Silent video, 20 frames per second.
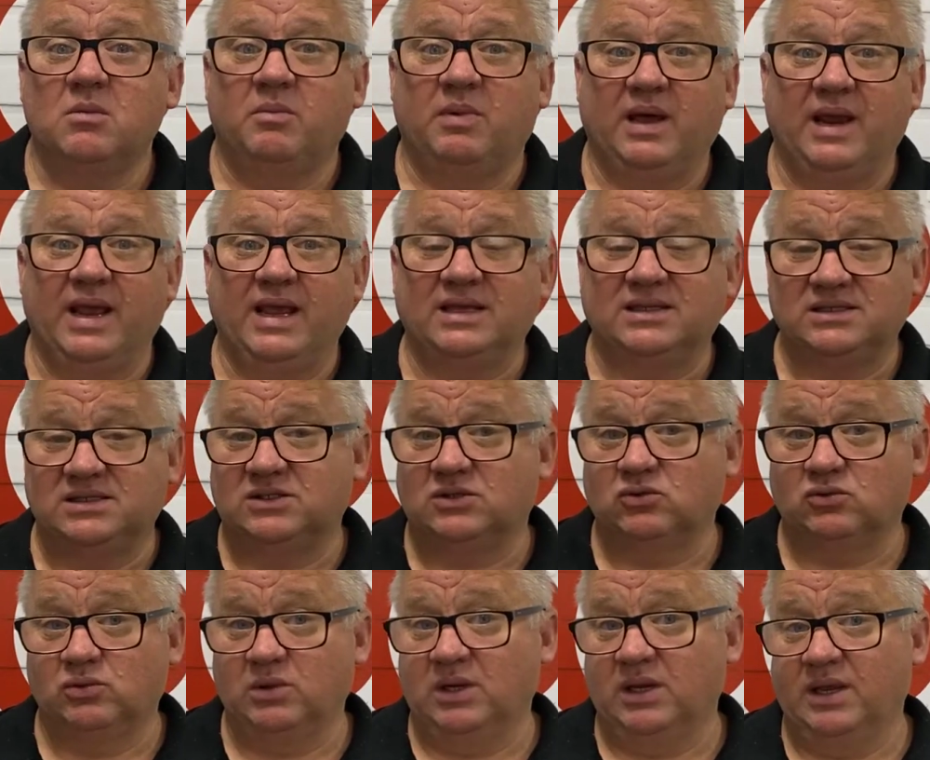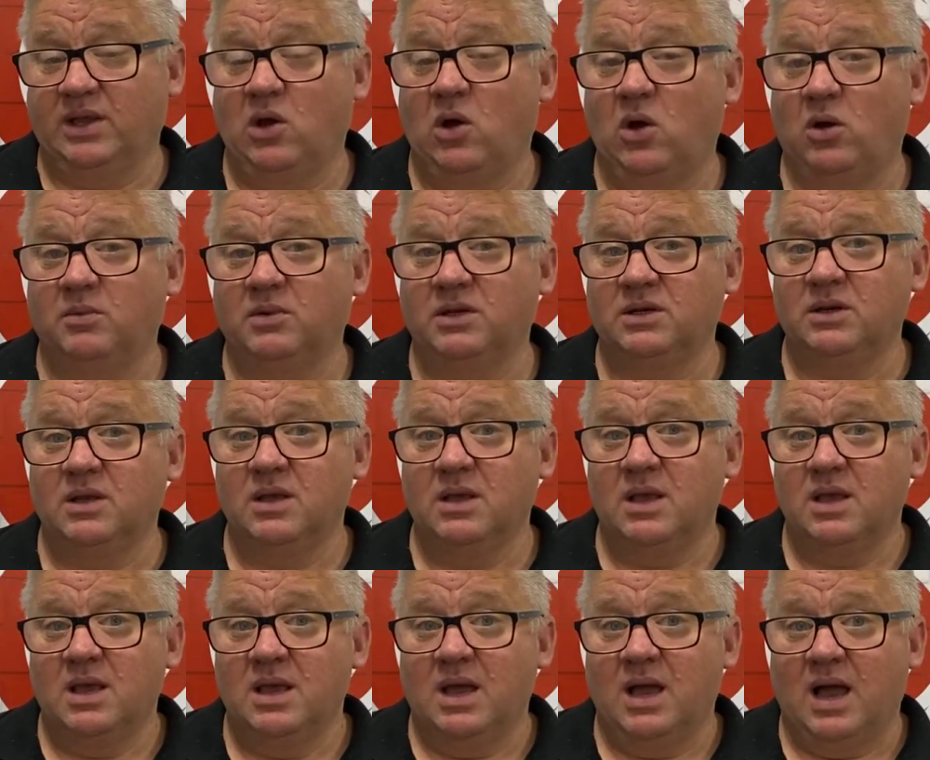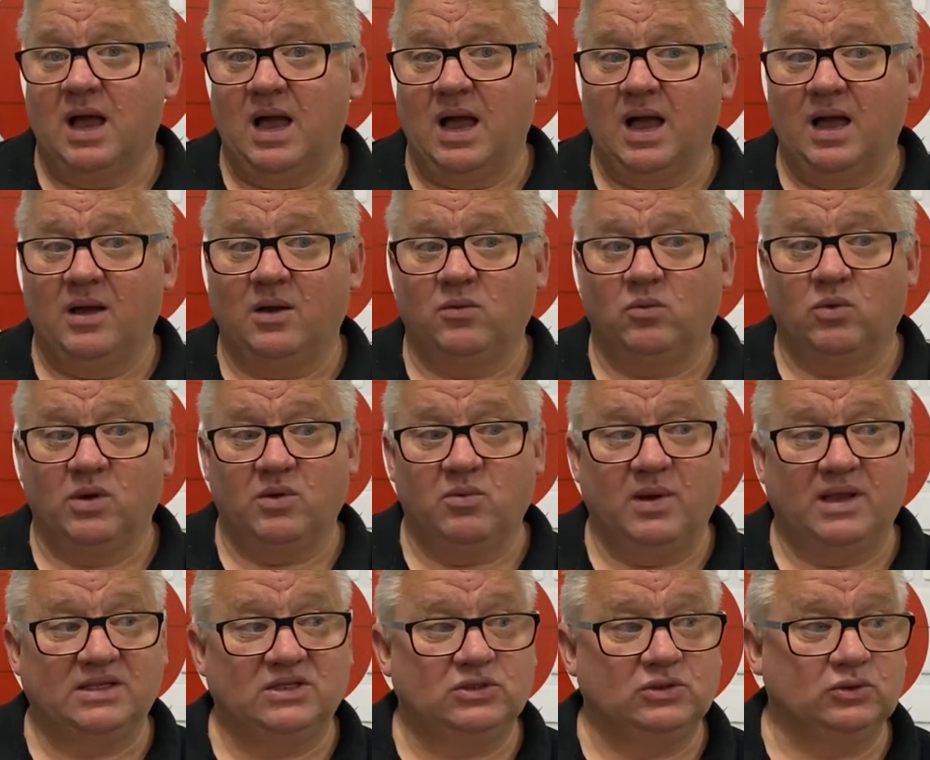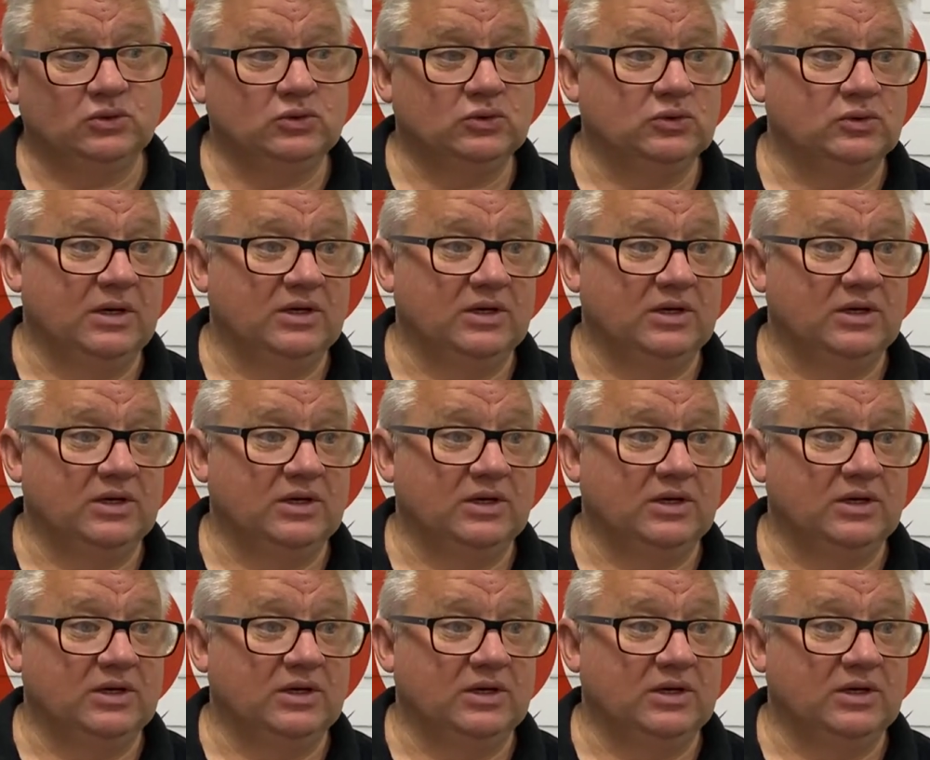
but it's still really common. We went to